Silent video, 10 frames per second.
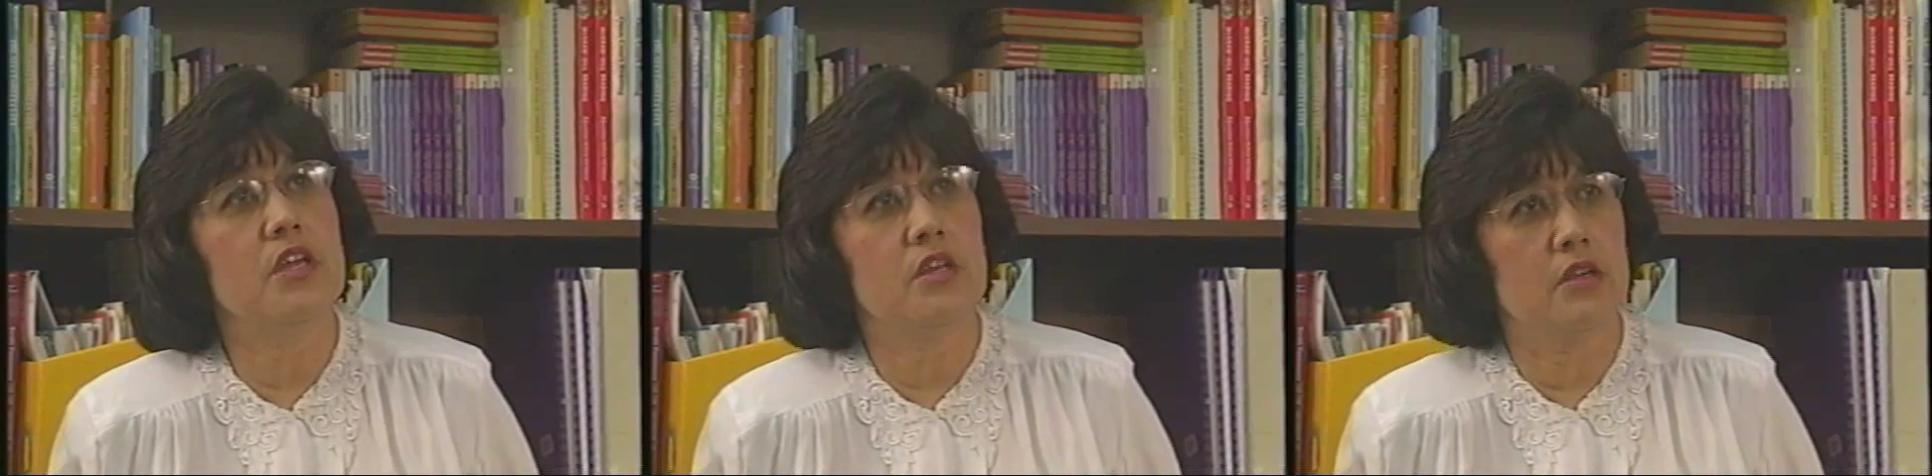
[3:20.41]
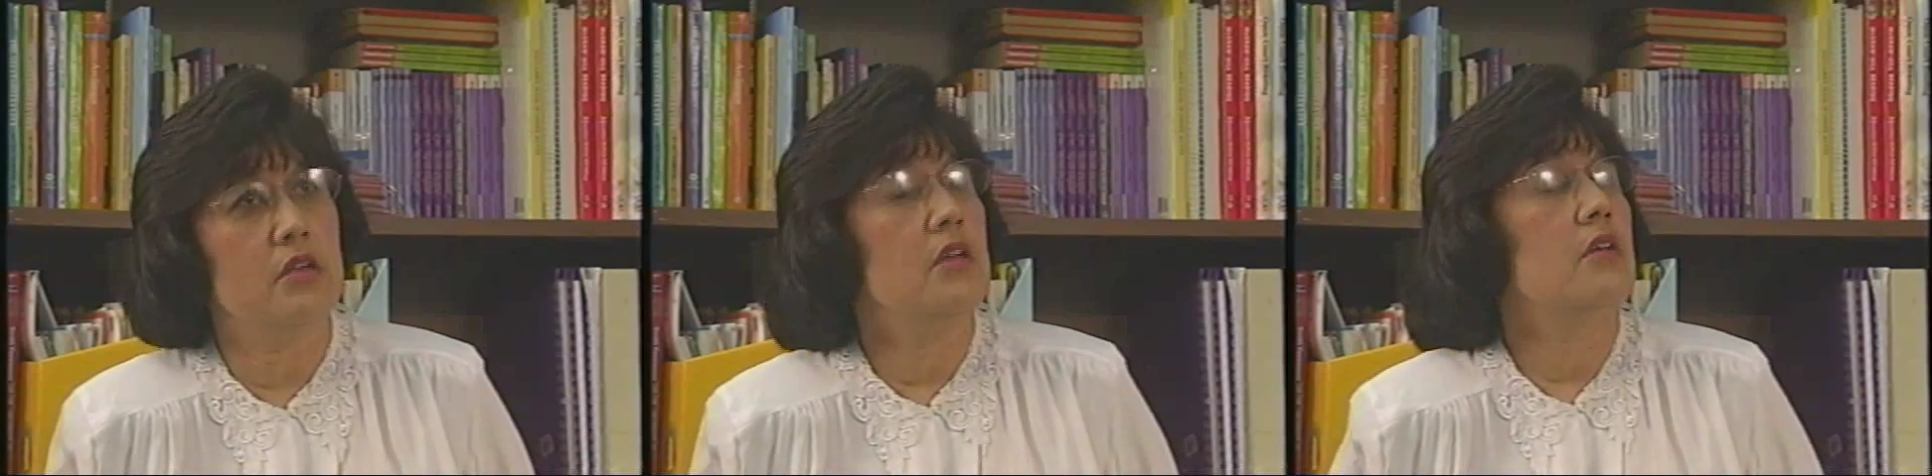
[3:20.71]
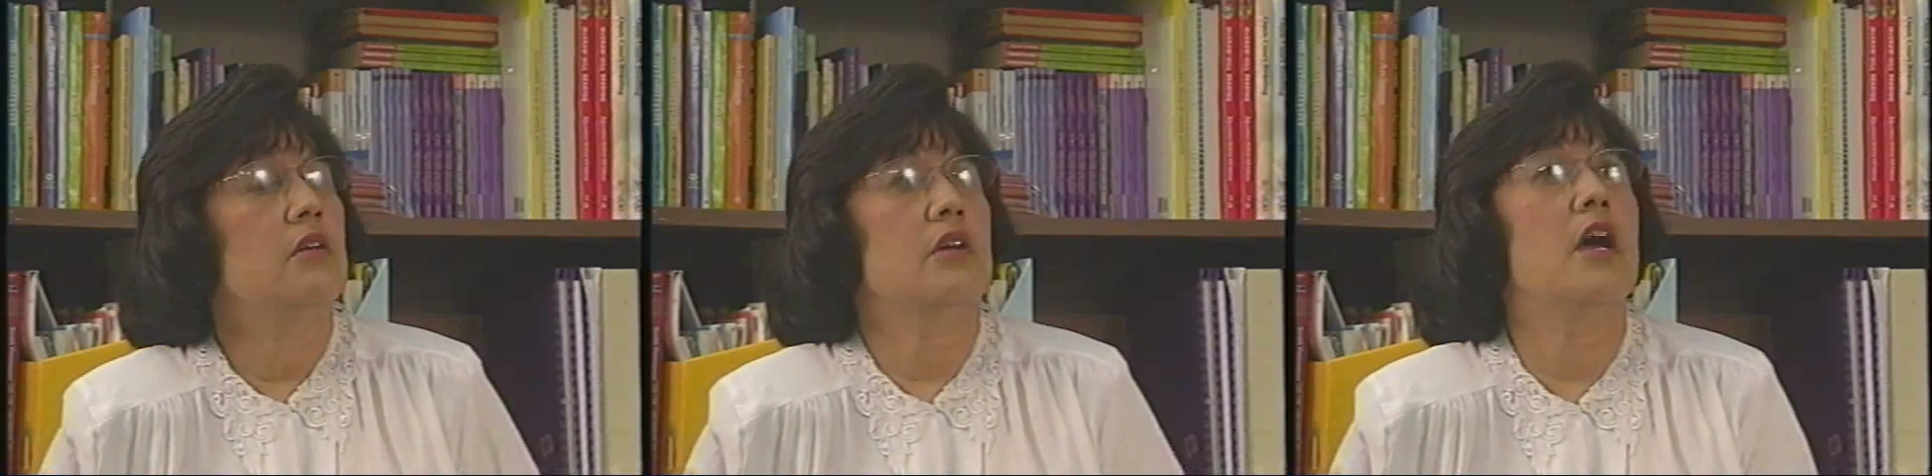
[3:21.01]
in
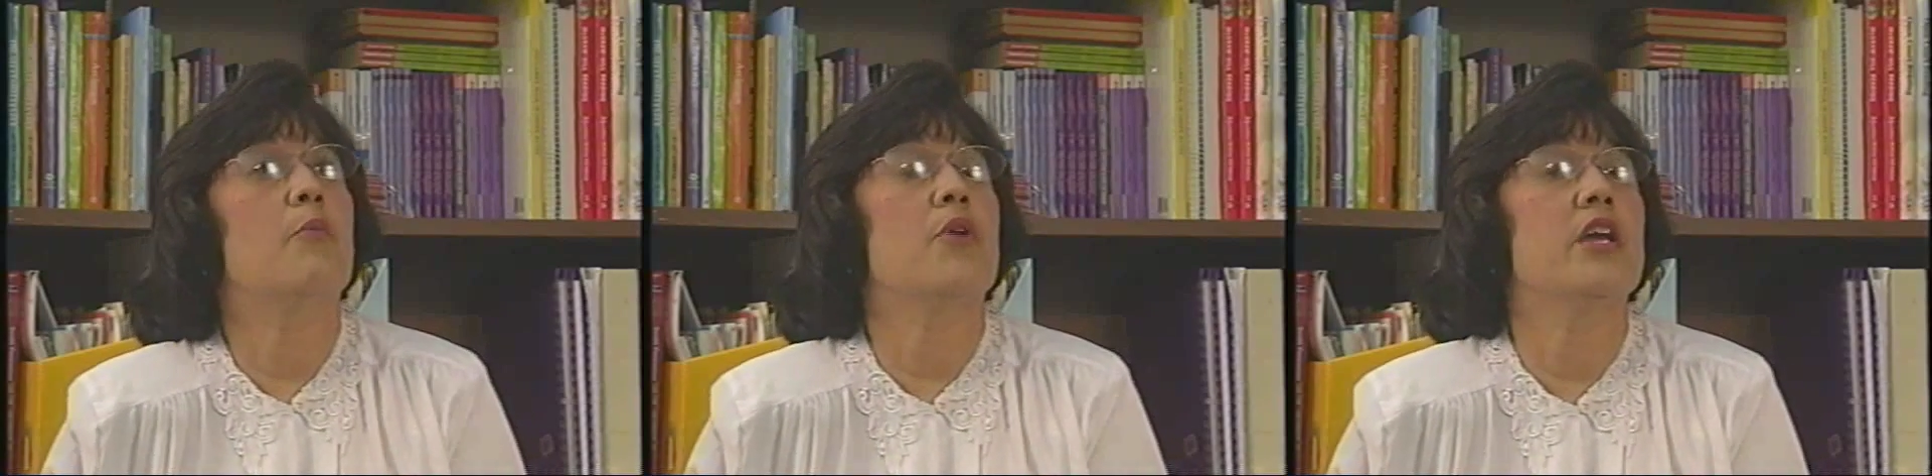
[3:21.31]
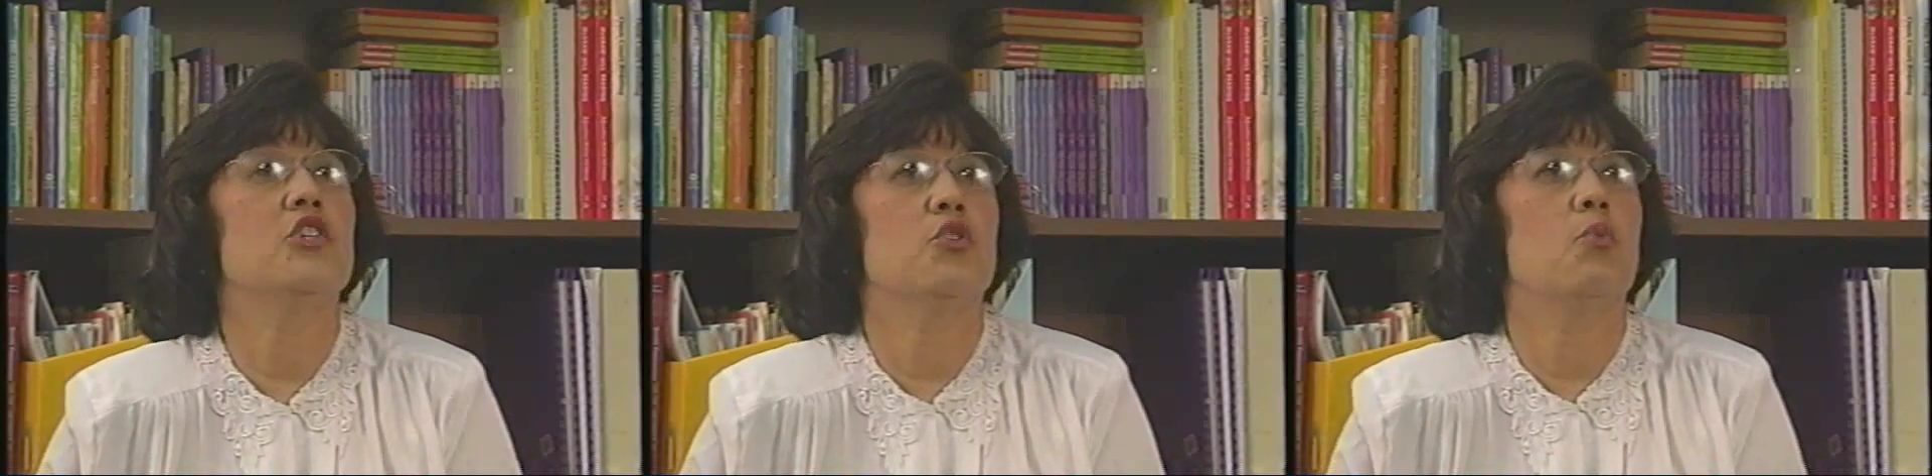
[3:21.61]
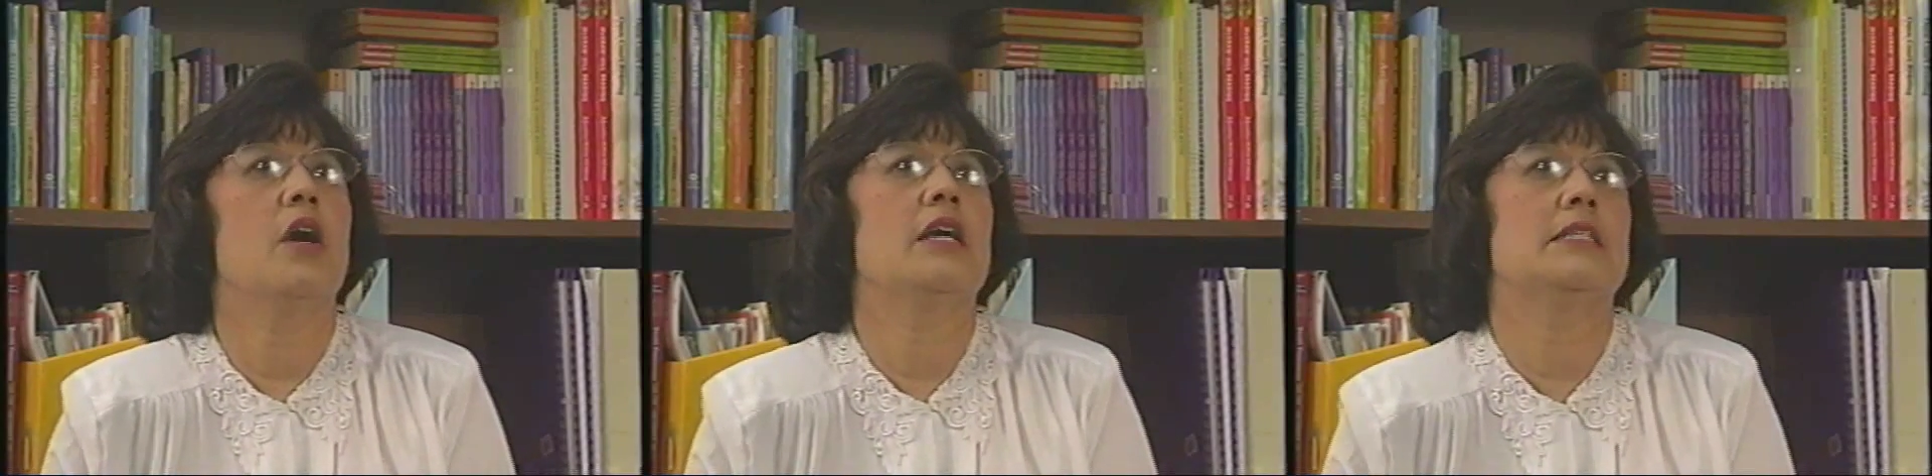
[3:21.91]

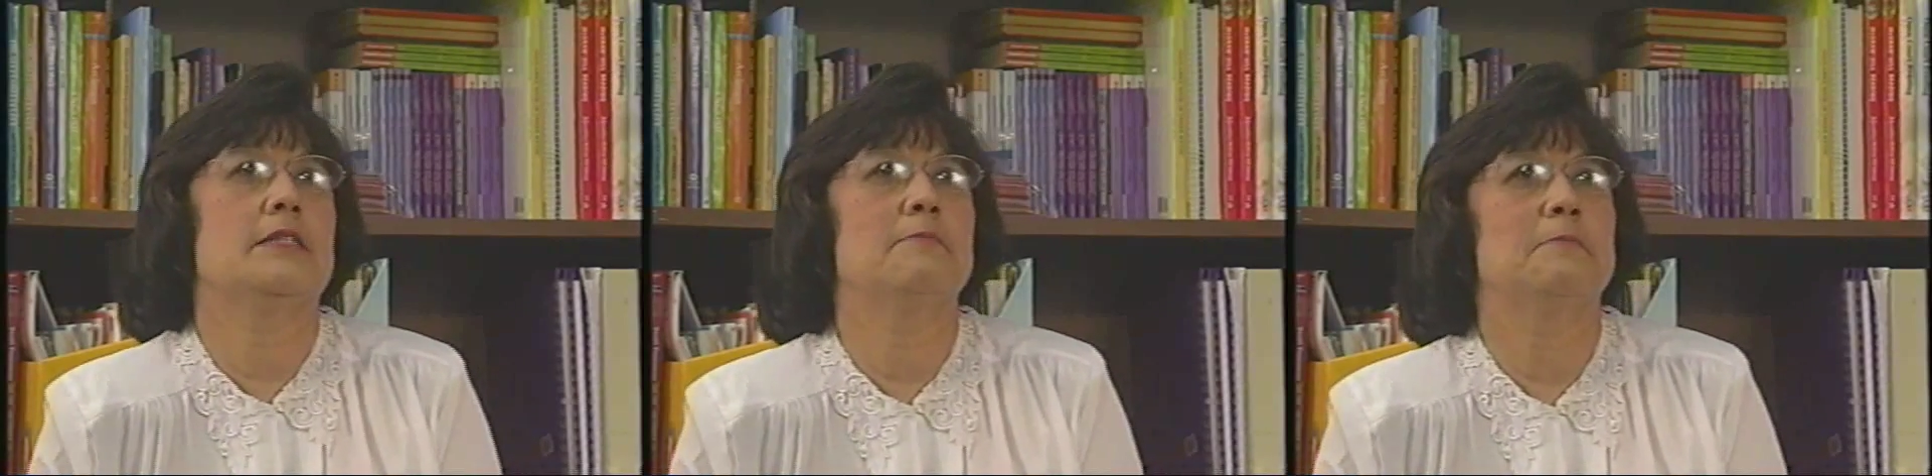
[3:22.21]
comprehension-wise.